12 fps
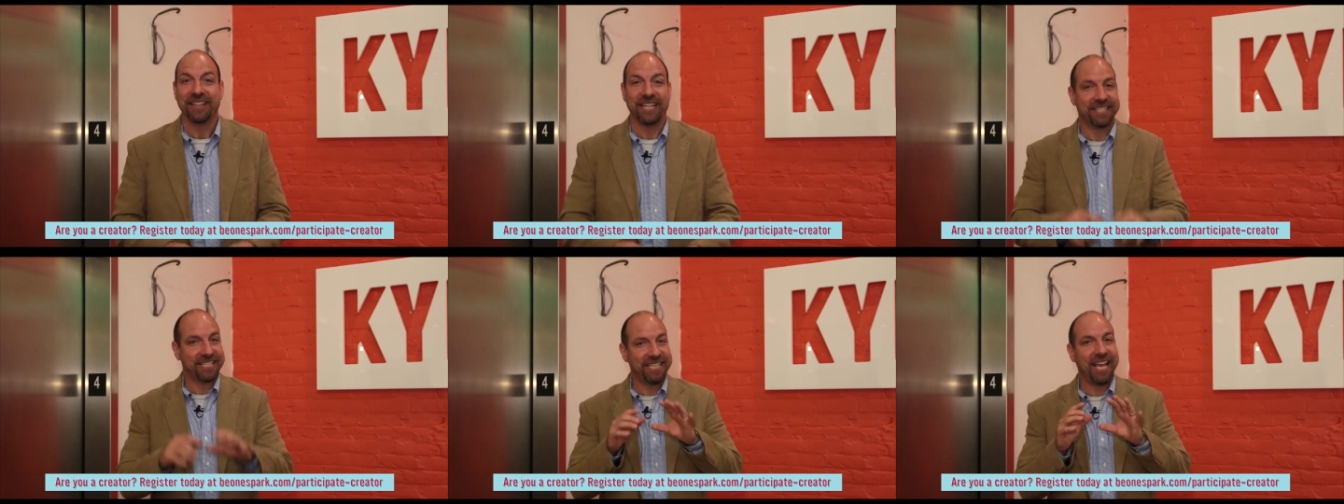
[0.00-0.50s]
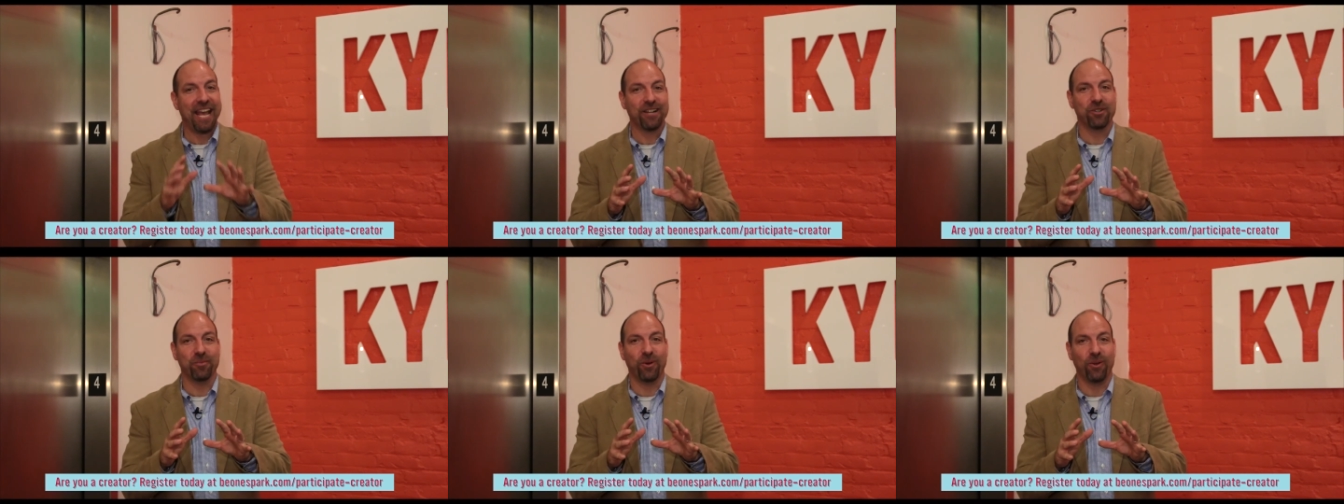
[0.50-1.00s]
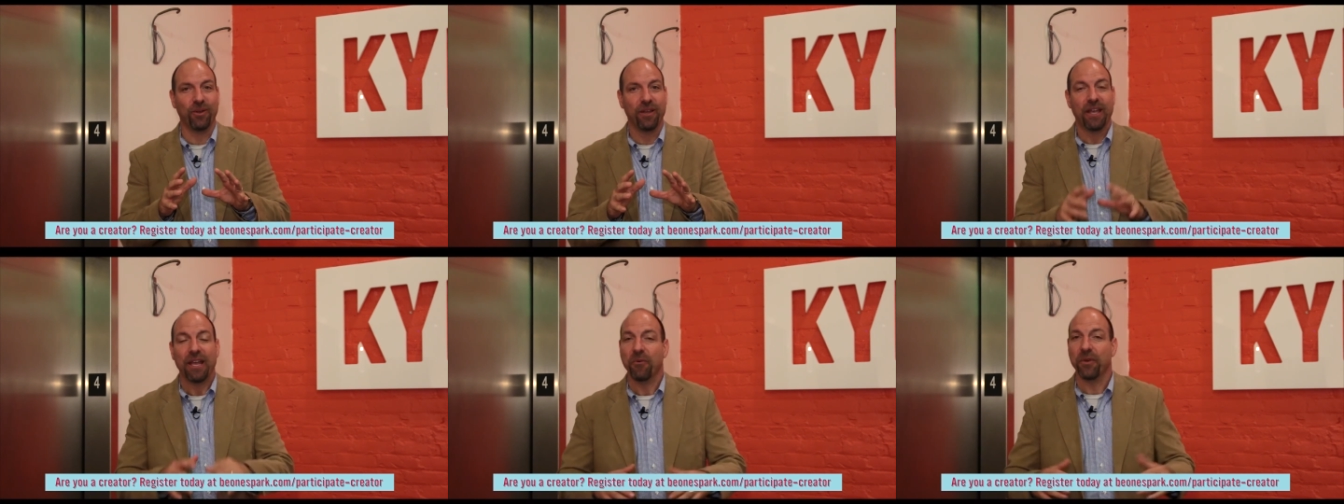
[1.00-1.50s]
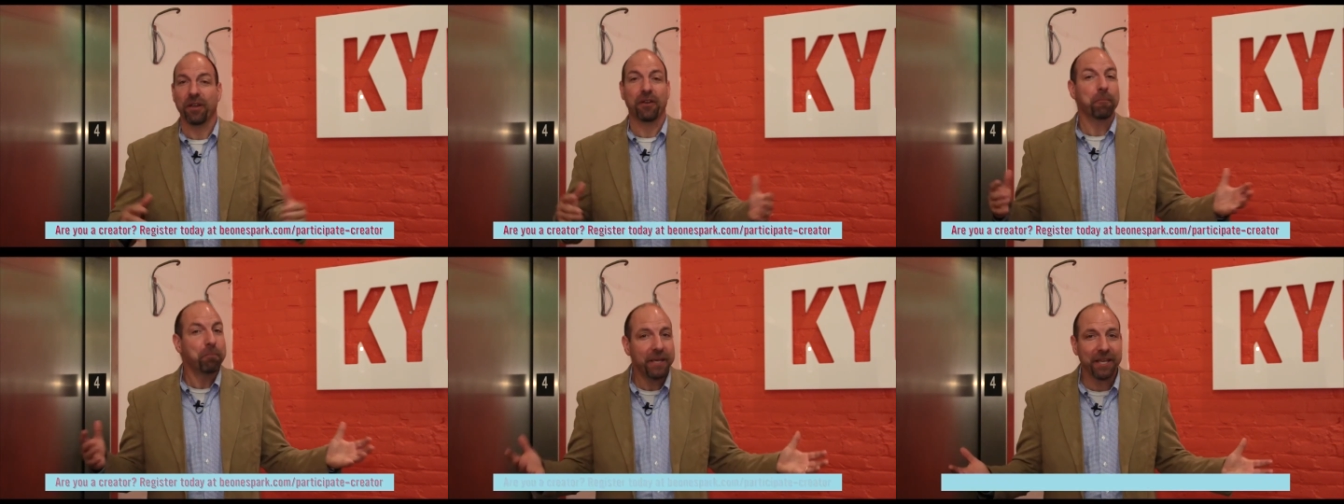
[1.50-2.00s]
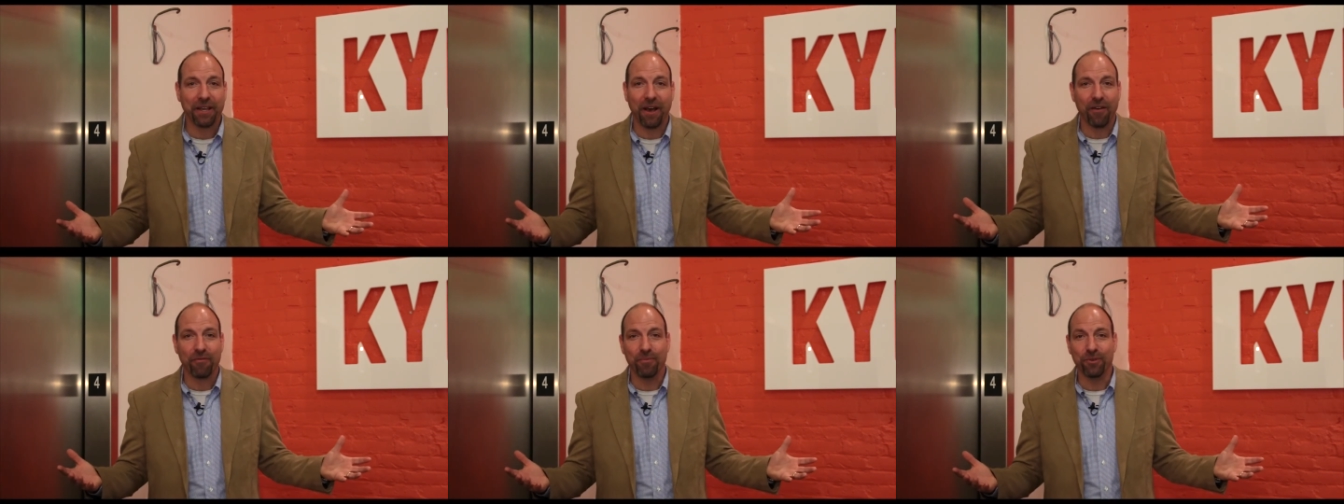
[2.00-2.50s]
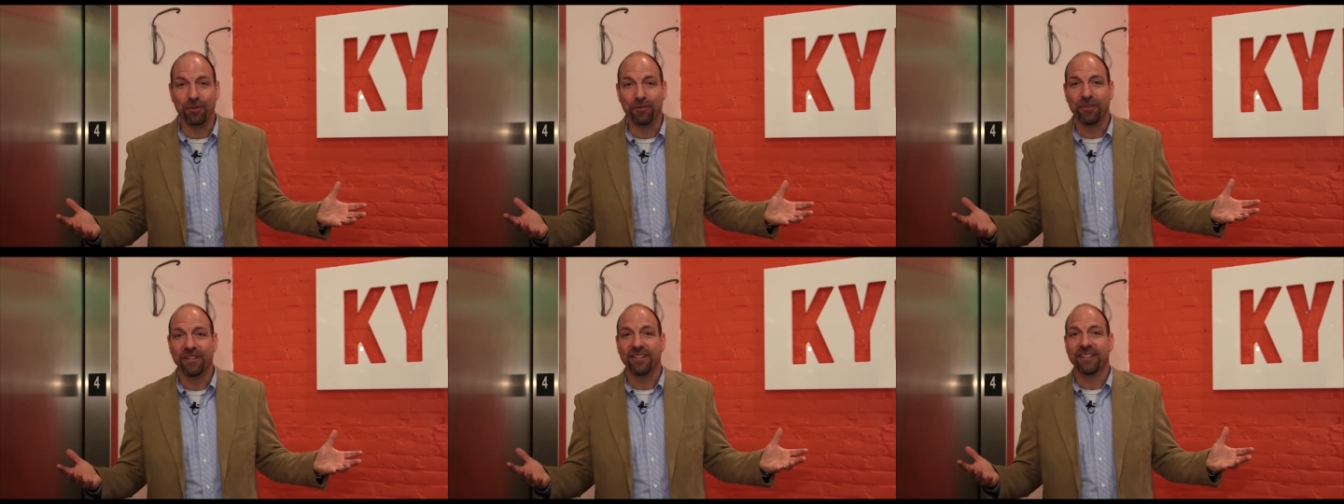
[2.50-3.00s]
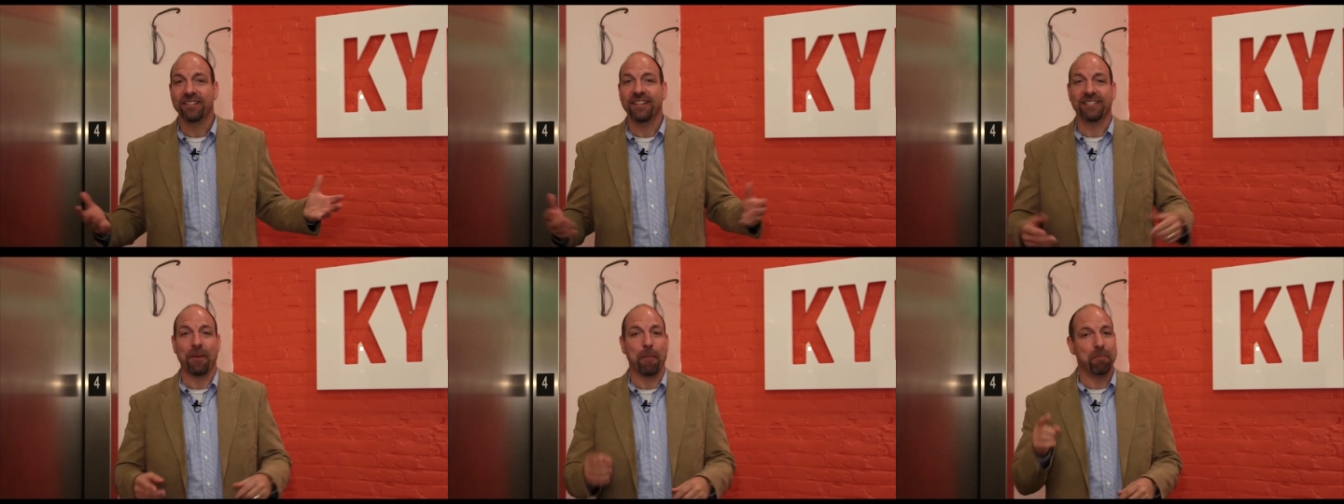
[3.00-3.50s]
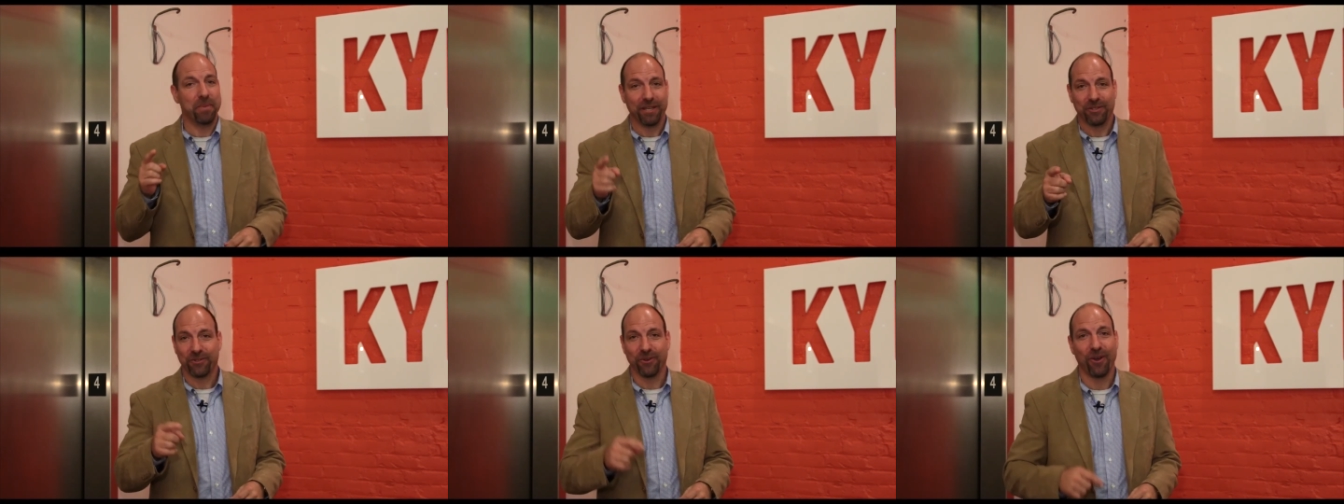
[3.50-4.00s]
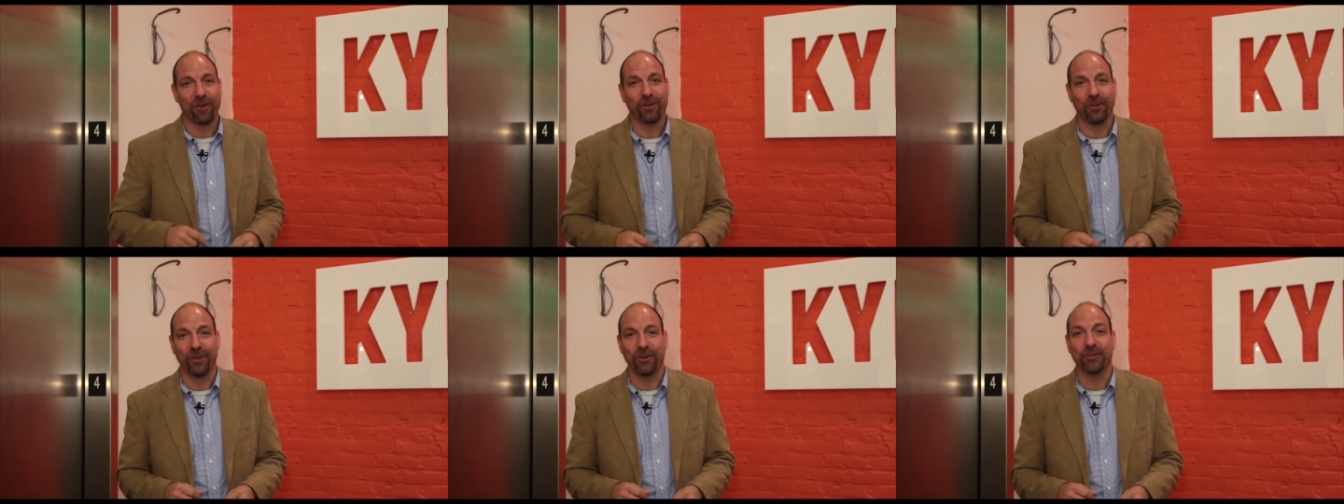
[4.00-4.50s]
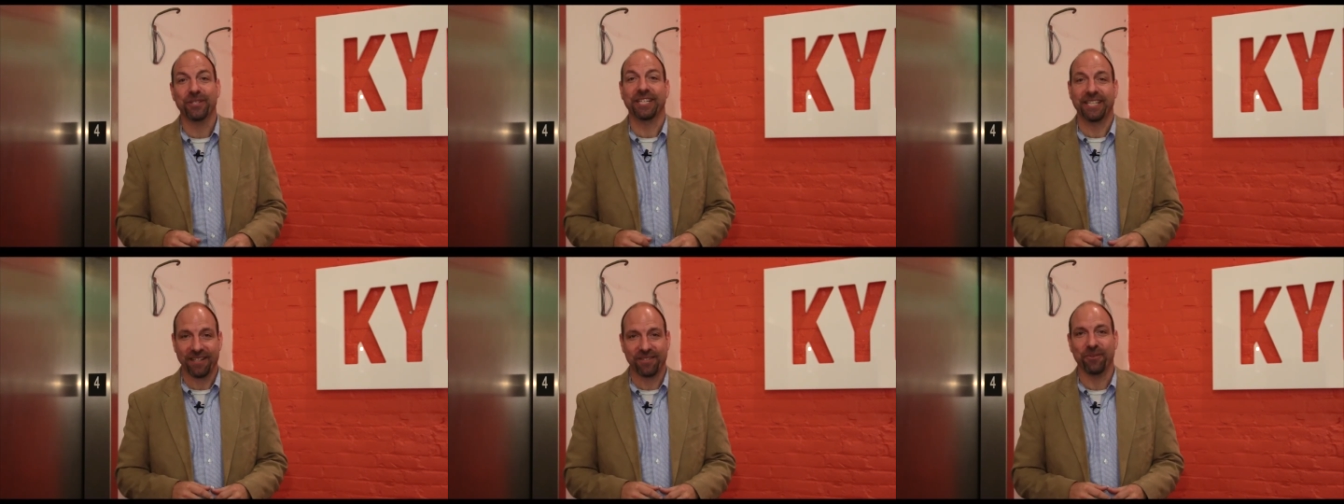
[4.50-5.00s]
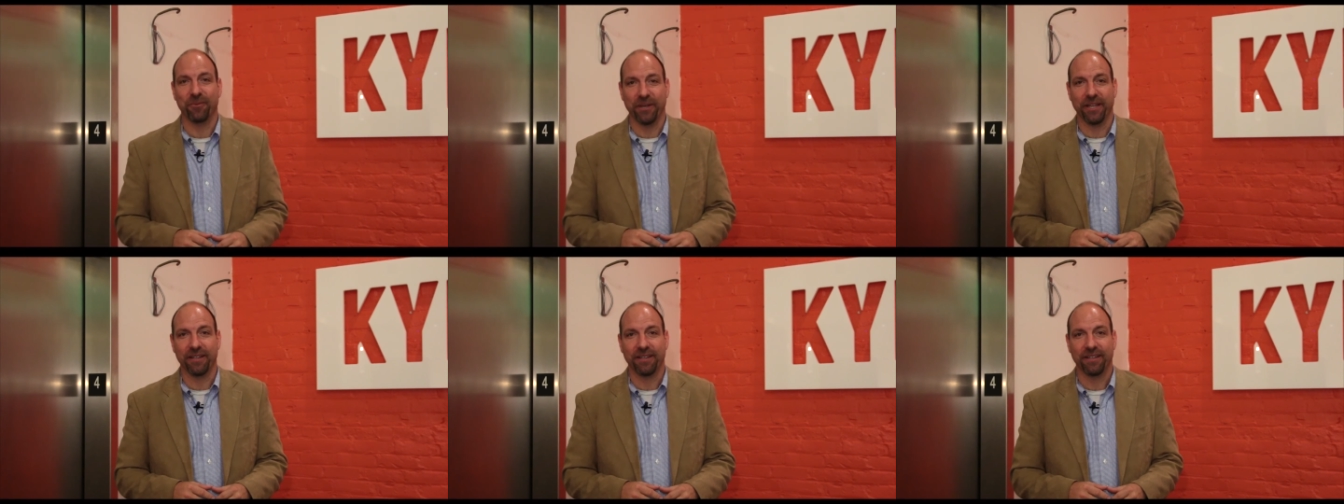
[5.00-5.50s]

that's catchable with a pickoff move that's a big, strong close and gets the win.